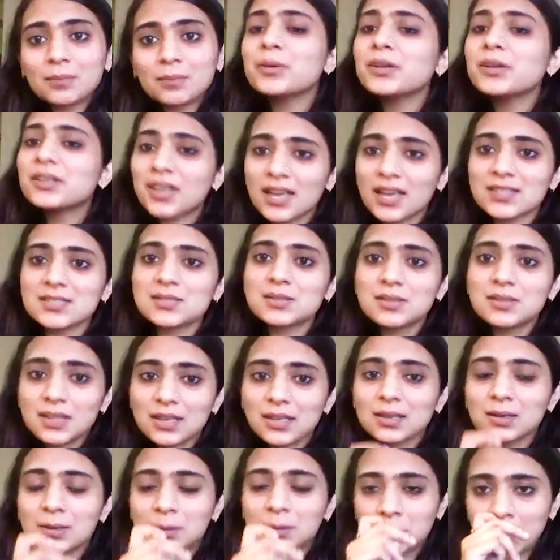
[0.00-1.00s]
But yes,
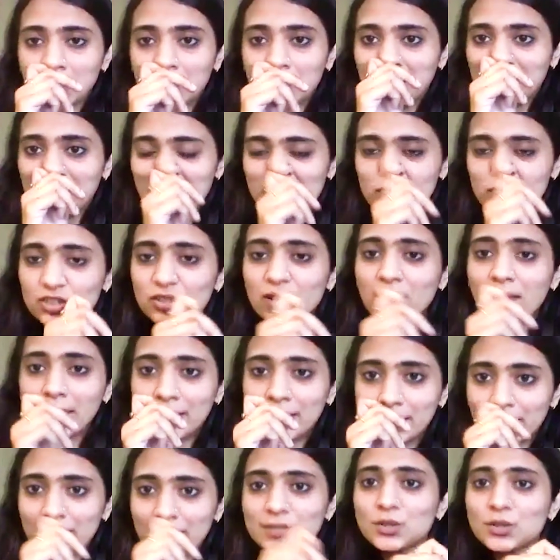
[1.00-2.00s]
think it reached the
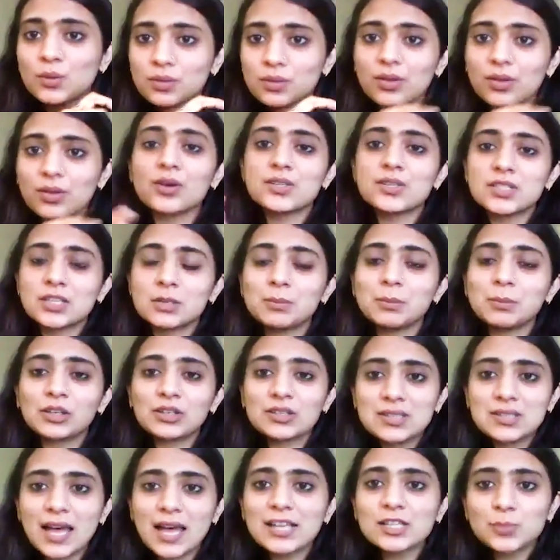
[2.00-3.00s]
headlines on Thursday
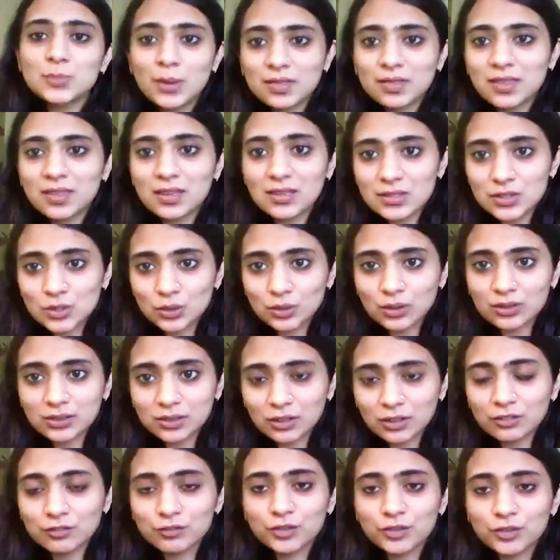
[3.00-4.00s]
because that's when things took a
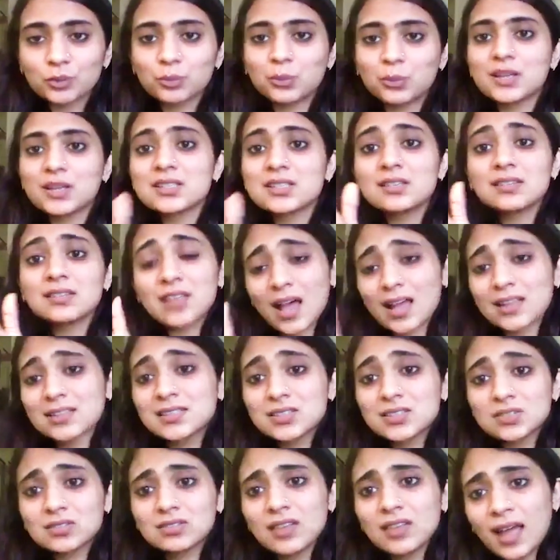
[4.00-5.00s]
turn for the worse. And
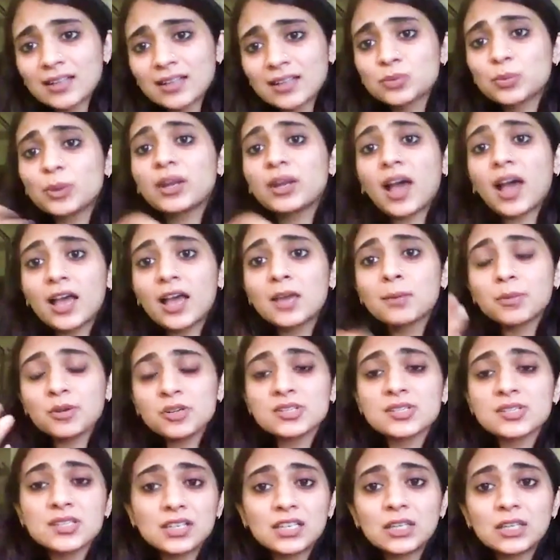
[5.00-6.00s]
that's that's when I
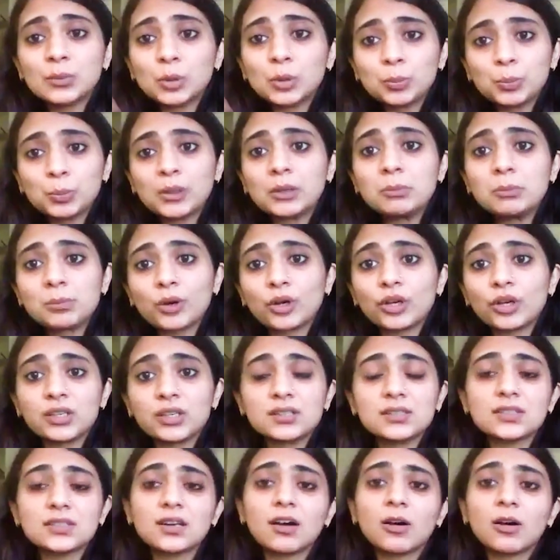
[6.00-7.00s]
personally would
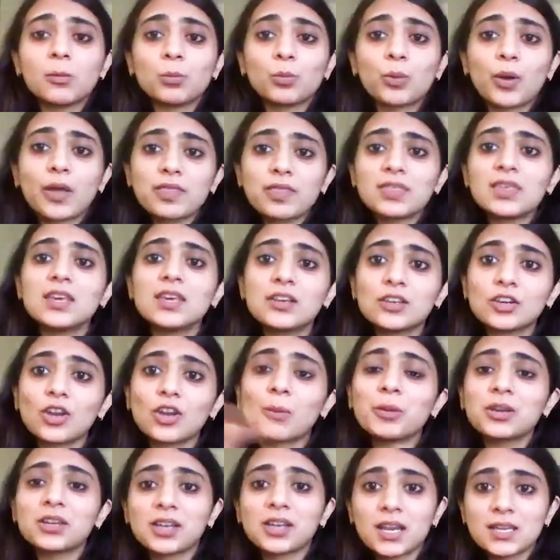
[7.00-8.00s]
pinpoint um, when the
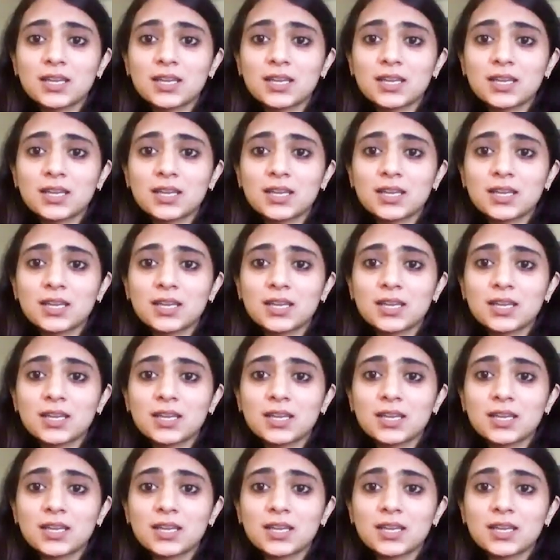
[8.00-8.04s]
economic